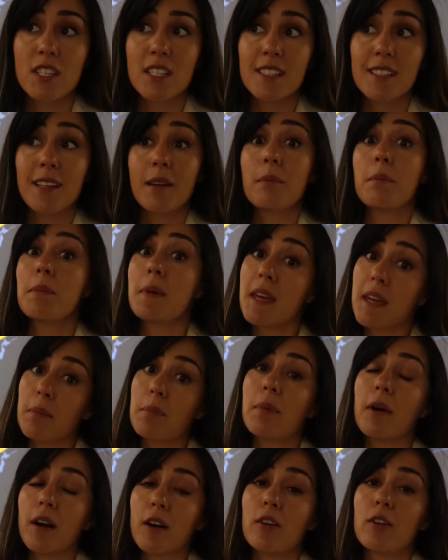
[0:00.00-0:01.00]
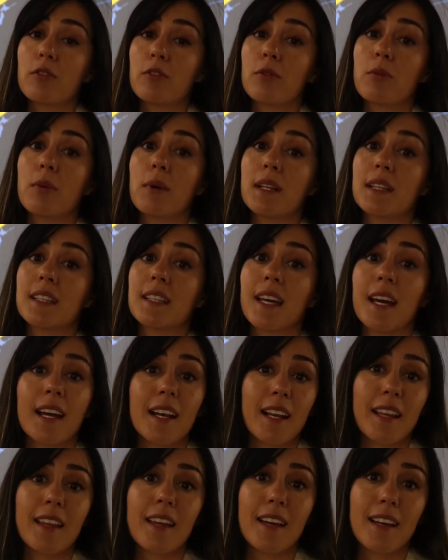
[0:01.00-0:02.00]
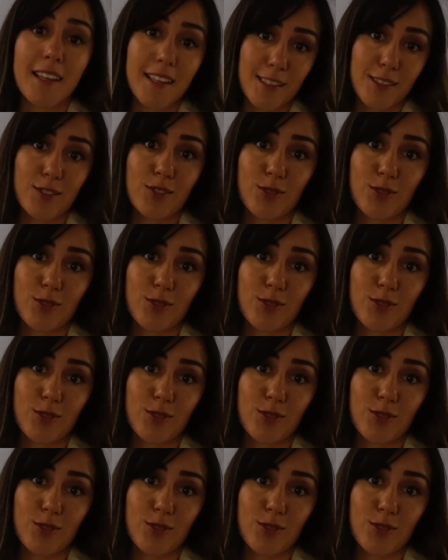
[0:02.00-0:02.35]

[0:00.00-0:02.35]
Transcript: is a big part of what Canada is